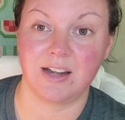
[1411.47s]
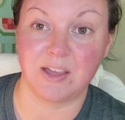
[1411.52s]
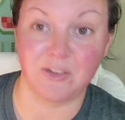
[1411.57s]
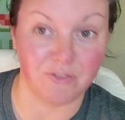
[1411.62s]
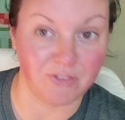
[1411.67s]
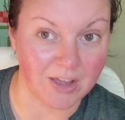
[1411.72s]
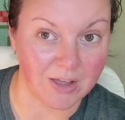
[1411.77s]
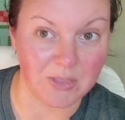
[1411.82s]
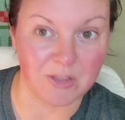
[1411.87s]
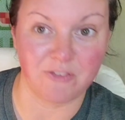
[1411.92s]
He
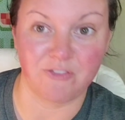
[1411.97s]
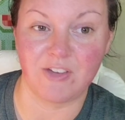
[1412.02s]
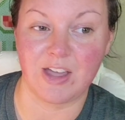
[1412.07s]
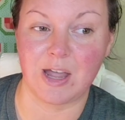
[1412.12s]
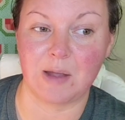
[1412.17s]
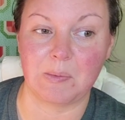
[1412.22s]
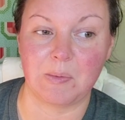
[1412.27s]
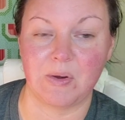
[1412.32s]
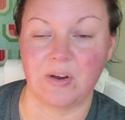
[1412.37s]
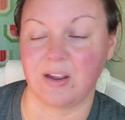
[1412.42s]
found the
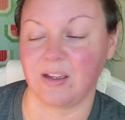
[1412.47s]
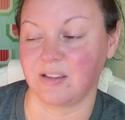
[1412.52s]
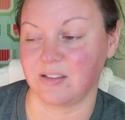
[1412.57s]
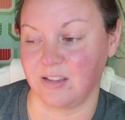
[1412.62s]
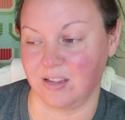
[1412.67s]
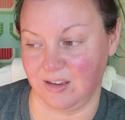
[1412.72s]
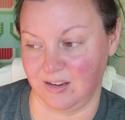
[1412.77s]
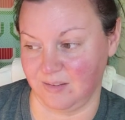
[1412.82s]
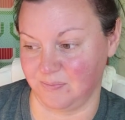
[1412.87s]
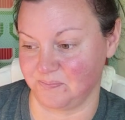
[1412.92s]
fabric,
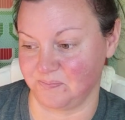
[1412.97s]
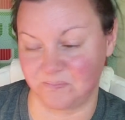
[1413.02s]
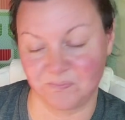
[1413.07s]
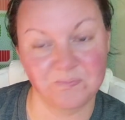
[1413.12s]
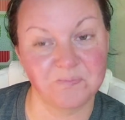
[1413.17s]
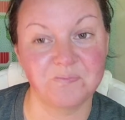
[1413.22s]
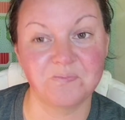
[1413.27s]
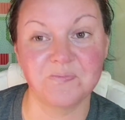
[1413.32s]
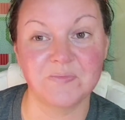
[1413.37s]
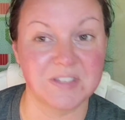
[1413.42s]
and
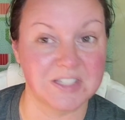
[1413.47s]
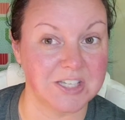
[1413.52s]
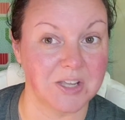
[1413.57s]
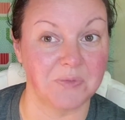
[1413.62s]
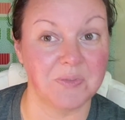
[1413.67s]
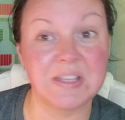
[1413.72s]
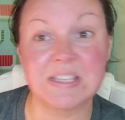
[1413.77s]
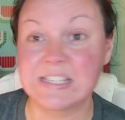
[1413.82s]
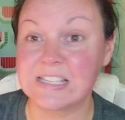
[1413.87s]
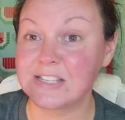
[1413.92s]
so
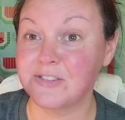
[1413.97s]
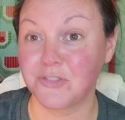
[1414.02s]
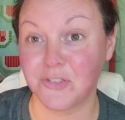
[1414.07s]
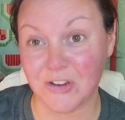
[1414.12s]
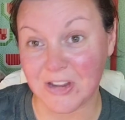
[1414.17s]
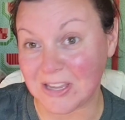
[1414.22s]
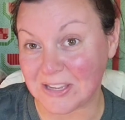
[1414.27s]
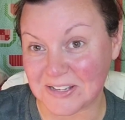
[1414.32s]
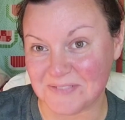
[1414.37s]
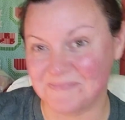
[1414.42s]
this is for
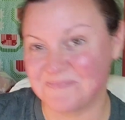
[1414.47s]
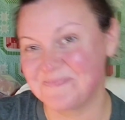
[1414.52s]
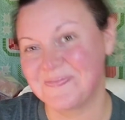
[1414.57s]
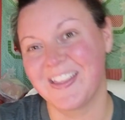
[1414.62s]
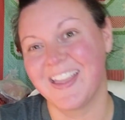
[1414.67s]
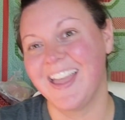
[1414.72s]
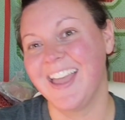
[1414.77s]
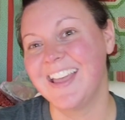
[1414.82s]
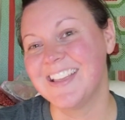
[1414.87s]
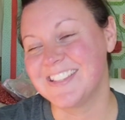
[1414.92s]
him.
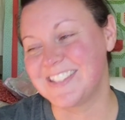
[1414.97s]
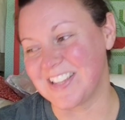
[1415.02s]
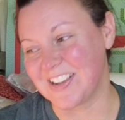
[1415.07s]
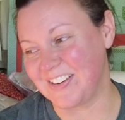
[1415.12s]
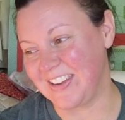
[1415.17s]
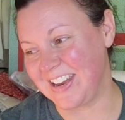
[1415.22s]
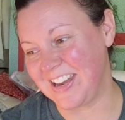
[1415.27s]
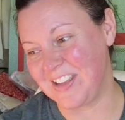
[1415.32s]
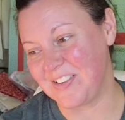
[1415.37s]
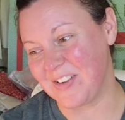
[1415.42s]
So
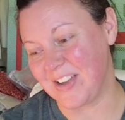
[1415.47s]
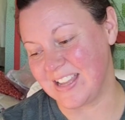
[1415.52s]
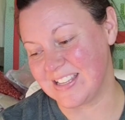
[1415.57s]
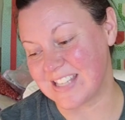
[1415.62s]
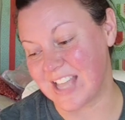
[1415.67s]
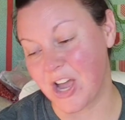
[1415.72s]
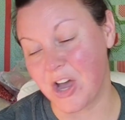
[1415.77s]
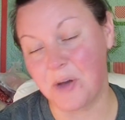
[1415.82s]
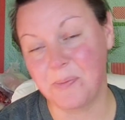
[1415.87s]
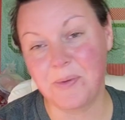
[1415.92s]
anyways,
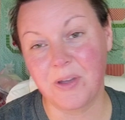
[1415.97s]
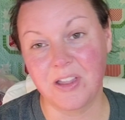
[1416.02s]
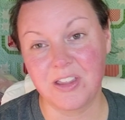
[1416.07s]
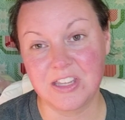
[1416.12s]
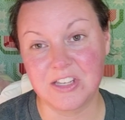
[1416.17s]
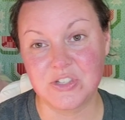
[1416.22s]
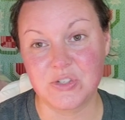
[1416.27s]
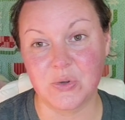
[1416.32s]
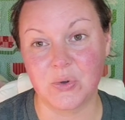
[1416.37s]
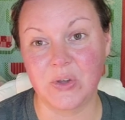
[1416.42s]
I hope y'all
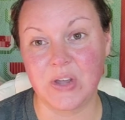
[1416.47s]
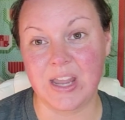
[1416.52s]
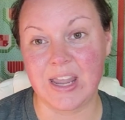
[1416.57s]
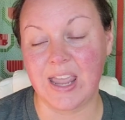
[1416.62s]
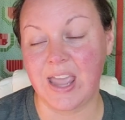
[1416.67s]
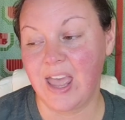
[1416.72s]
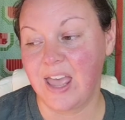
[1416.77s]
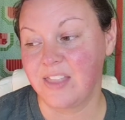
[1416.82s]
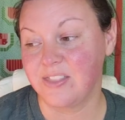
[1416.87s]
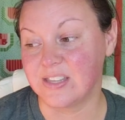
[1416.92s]

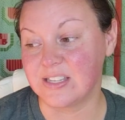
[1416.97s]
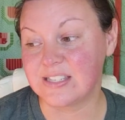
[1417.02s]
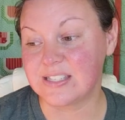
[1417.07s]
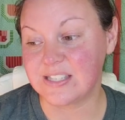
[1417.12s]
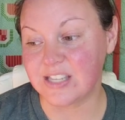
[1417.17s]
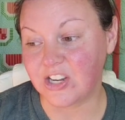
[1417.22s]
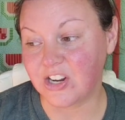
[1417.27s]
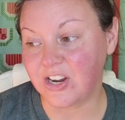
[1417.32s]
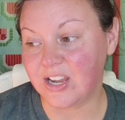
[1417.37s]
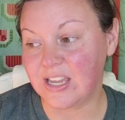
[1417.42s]
enjoy this
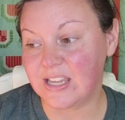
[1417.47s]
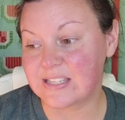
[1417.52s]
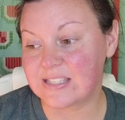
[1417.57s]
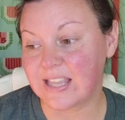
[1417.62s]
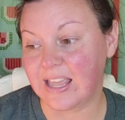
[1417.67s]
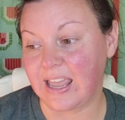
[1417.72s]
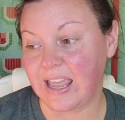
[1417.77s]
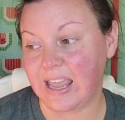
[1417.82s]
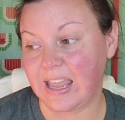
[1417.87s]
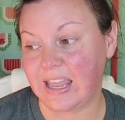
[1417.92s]
series,
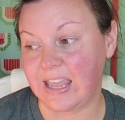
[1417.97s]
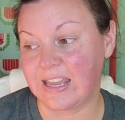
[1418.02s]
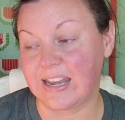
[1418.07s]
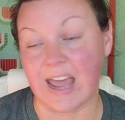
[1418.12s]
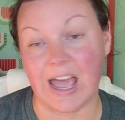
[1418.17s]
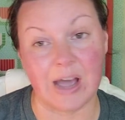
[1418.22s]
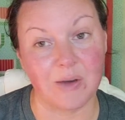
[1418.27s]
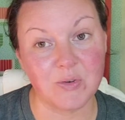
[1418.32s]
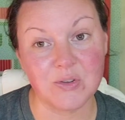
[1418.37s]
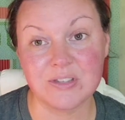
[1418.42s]
and
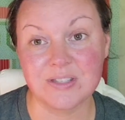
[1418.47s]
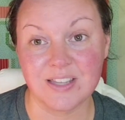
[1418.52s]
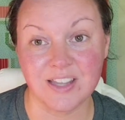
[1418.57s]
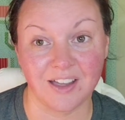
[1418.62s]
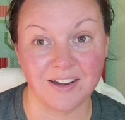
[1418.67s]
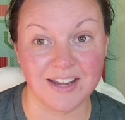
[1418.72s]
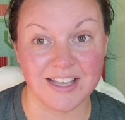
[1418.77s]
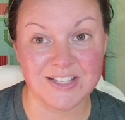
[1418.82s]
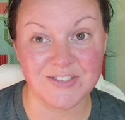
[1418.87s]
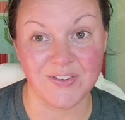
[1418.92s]
I will see
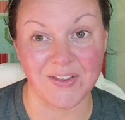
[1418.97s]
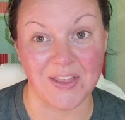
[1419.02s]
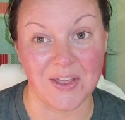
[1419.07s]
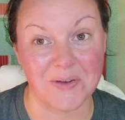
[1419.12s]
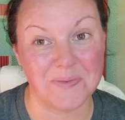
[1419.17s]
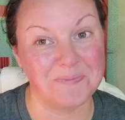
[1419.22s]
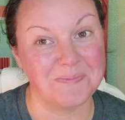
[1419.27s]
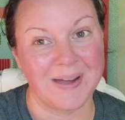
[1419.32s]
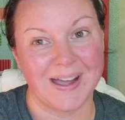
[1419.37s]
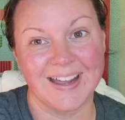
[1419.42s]
y'all next video.
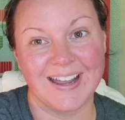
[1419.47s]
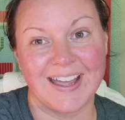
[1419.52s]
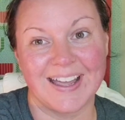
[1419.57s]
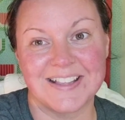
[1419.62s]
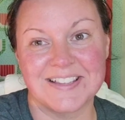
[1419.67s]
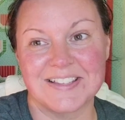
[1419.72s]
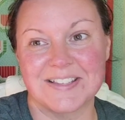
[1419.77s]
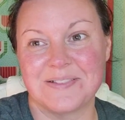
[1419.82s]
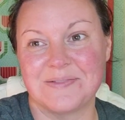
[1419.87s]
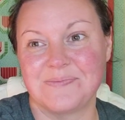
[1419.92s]
Bye,
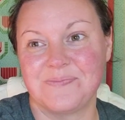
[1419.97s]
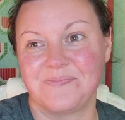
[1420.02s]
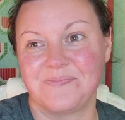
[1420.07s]
guys.